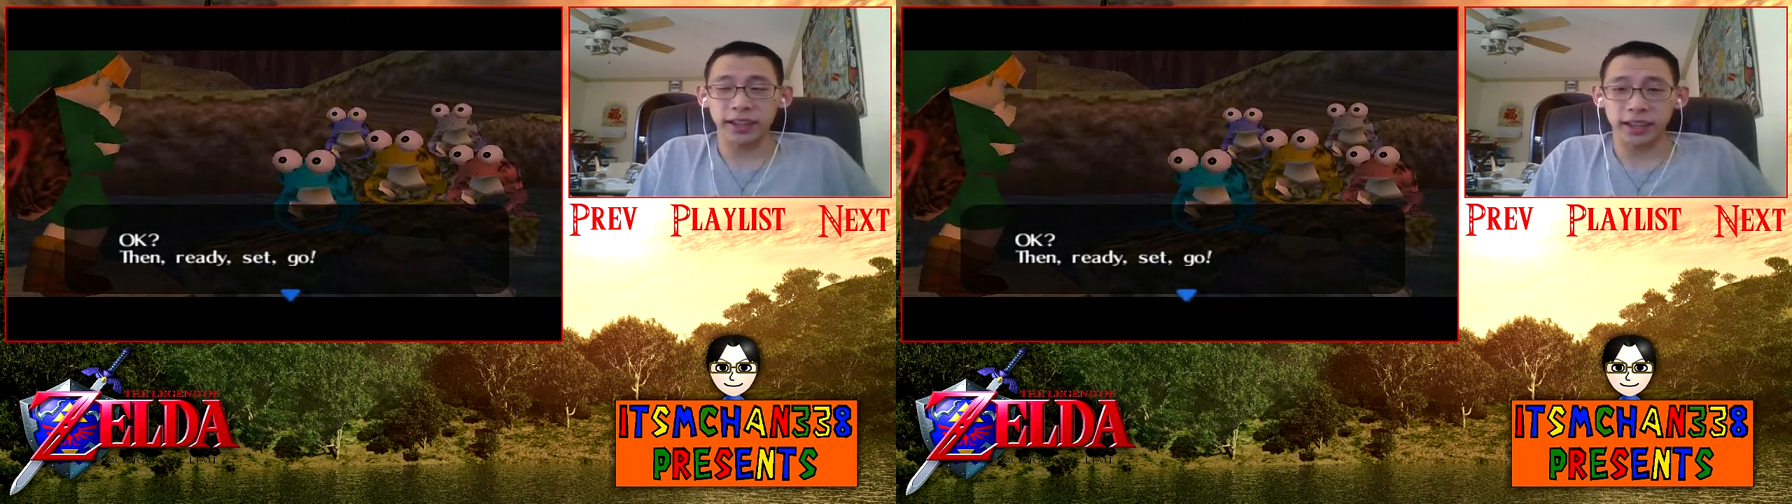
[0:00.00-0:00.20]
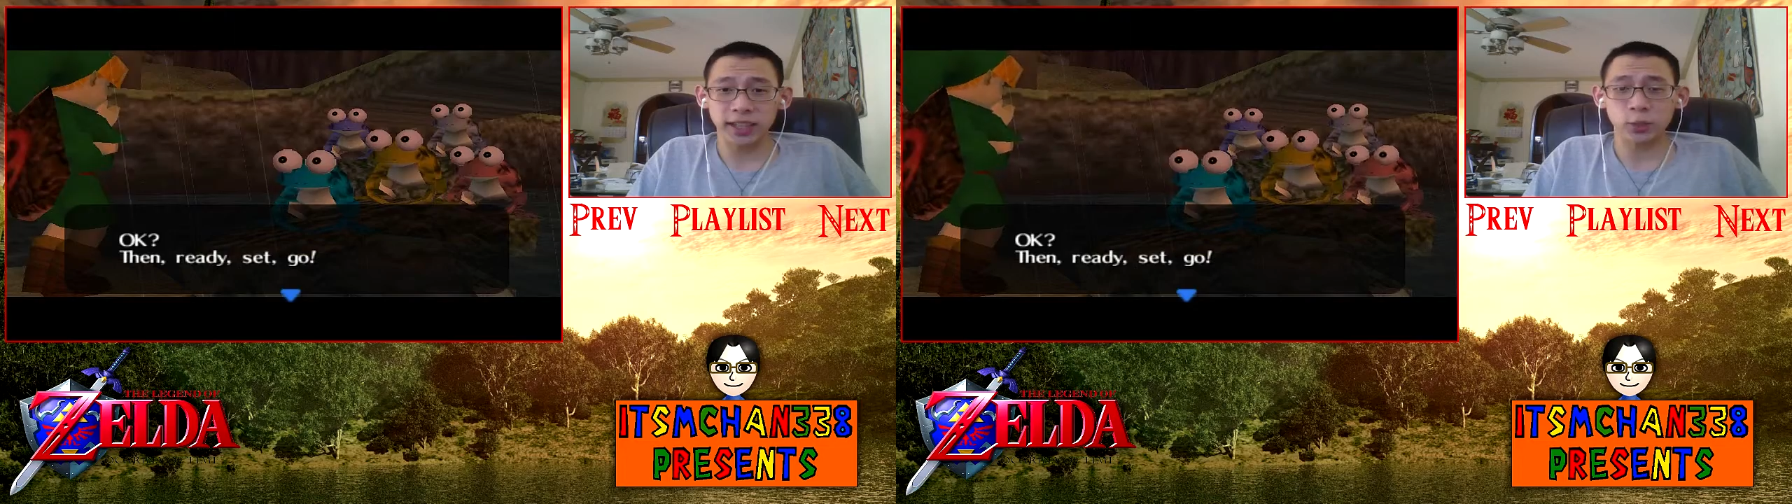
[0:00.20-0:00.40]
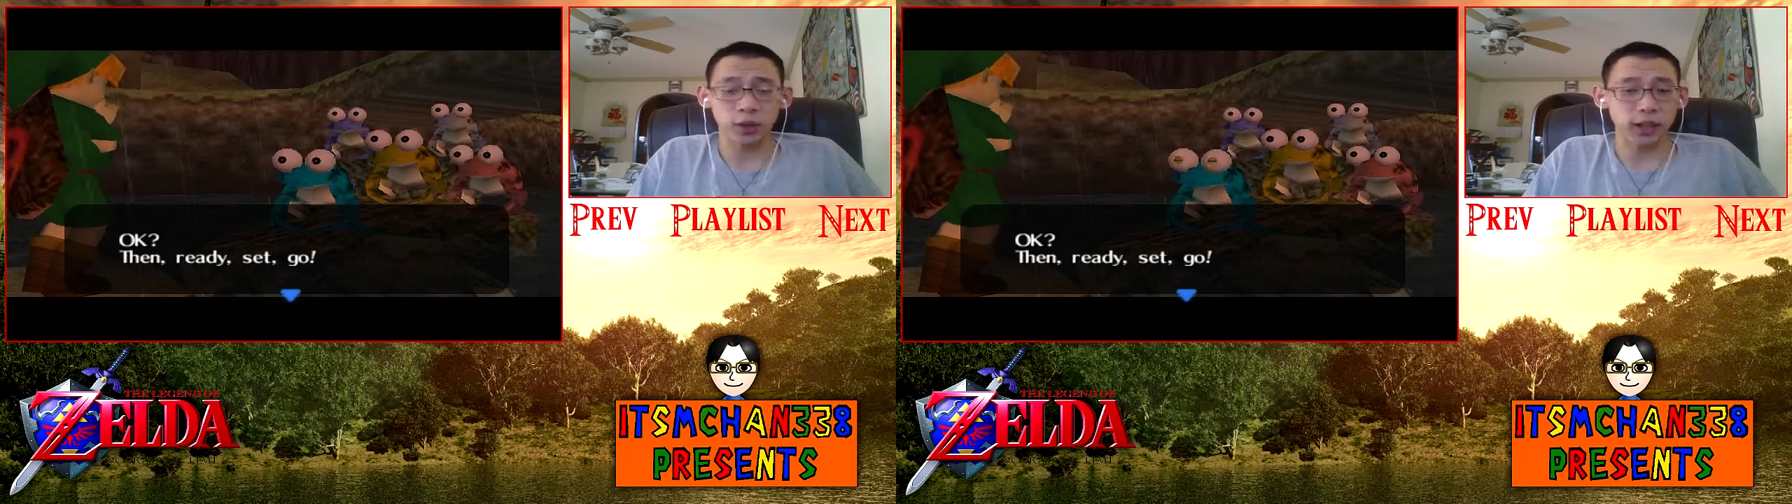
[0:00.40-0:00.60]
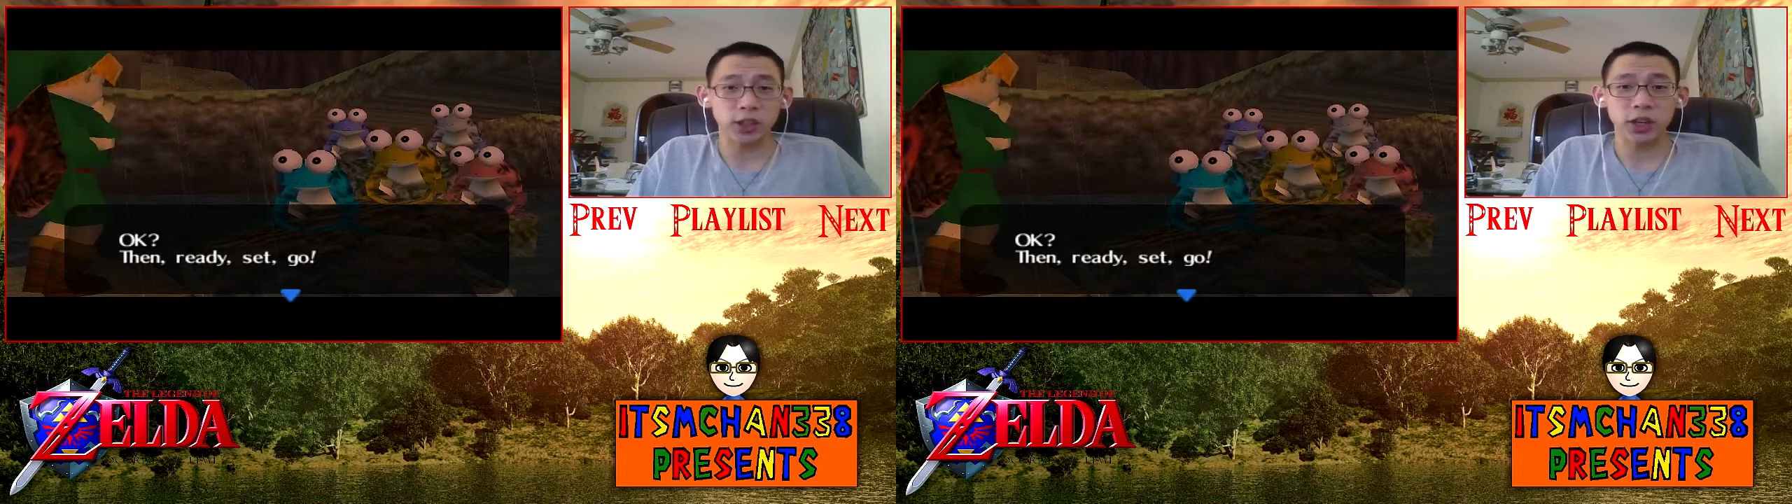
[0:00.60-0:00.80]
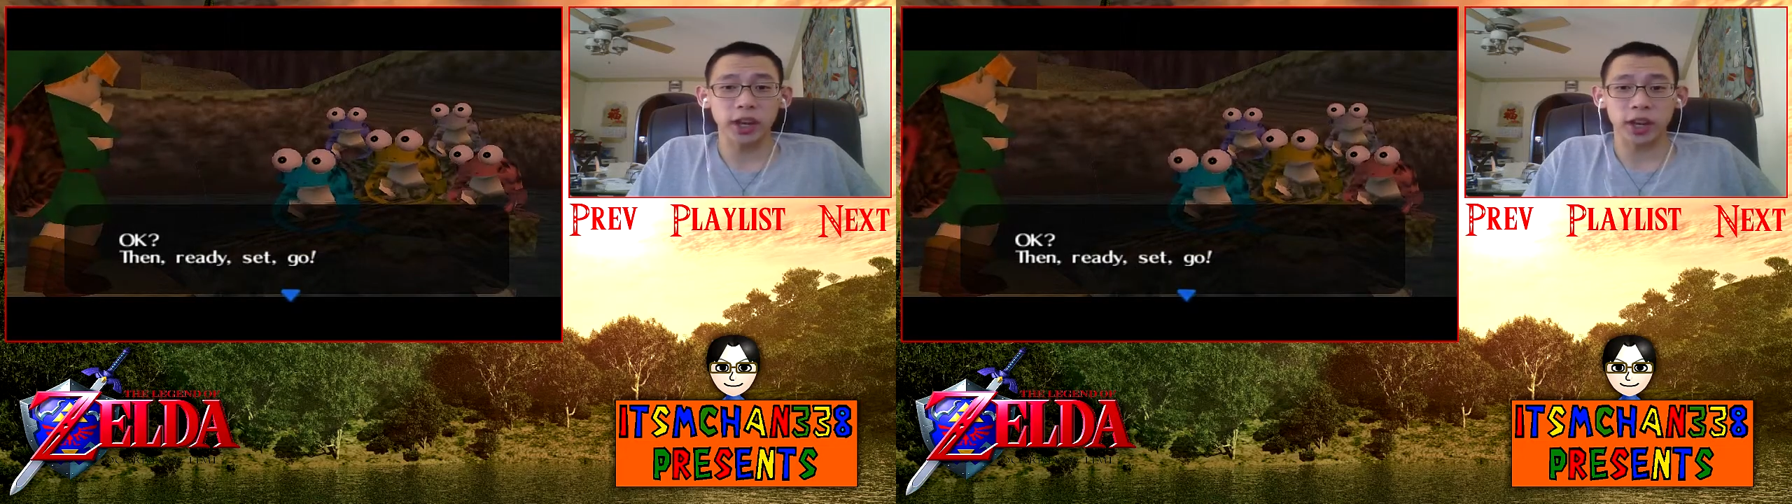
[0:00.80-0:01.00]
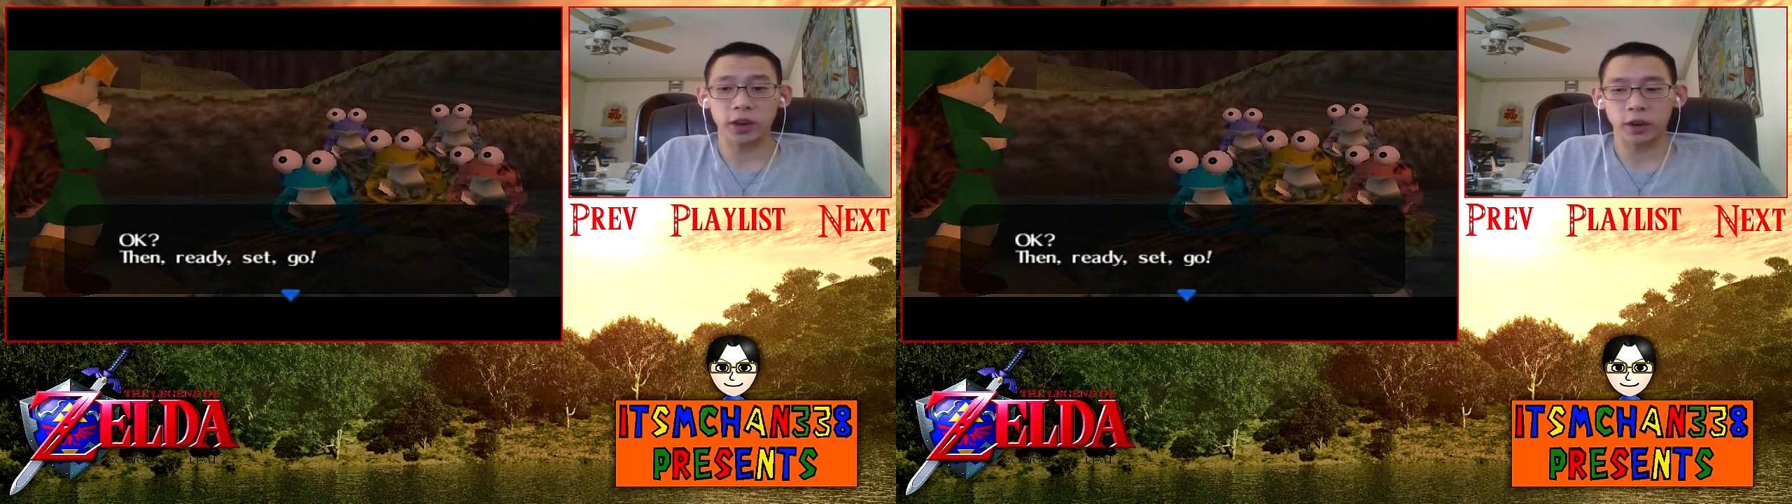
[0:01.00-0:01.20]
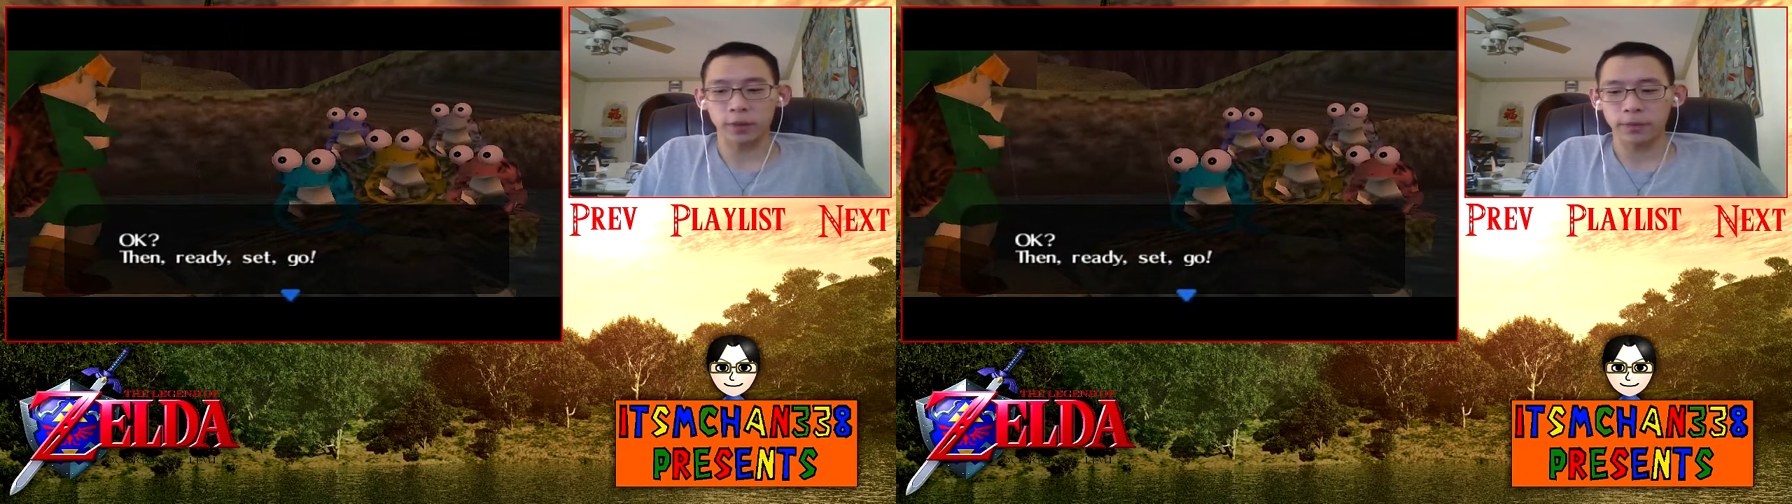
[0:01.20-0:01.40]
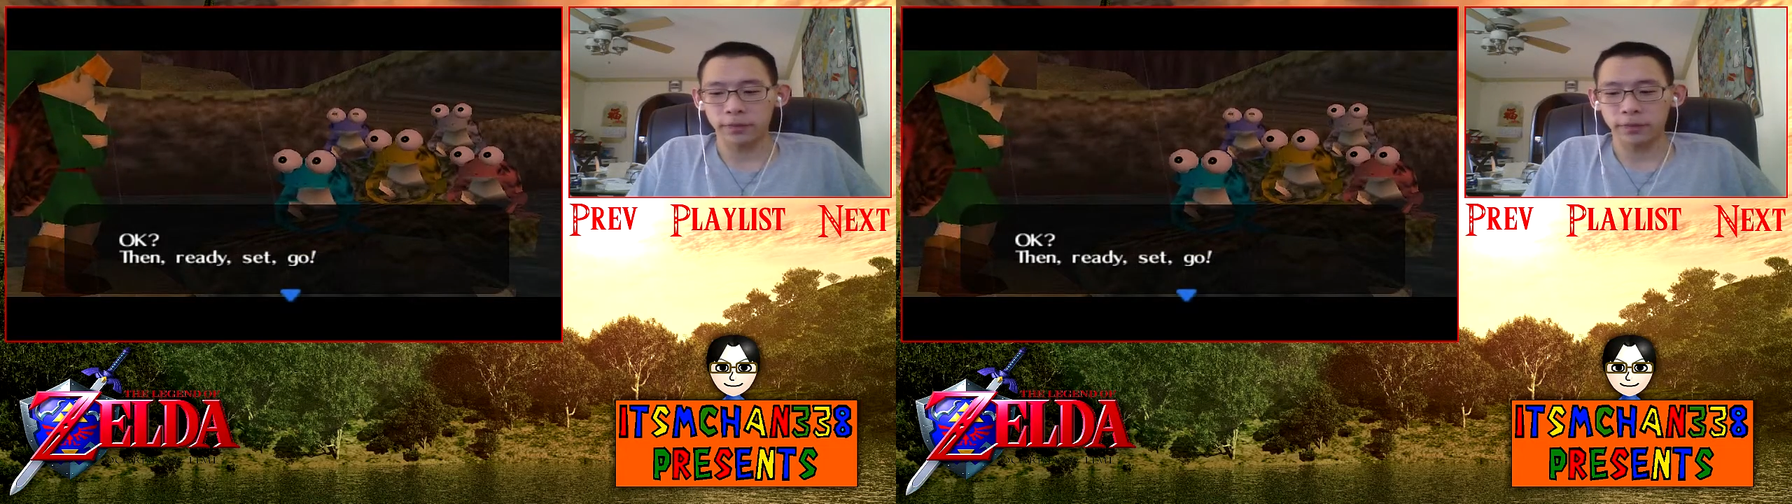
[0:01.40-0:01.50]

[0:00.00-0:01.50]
That's all you gotta know.